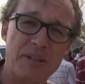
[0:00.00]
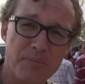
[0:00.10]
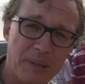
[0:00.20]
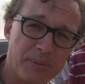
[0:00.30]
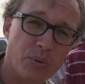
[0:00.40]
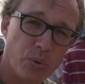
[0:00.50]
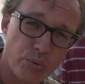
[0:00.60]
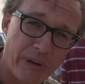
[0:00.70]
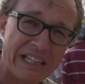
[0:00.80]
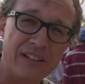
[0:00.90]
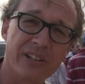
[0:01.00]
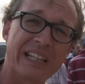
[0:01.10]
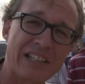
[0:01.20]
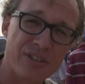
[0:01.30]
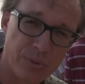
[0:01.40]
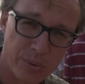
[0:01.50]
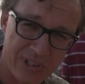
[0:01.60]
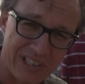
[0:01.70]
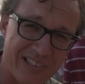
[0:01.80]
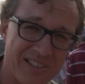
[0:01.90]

these people already look exhausted.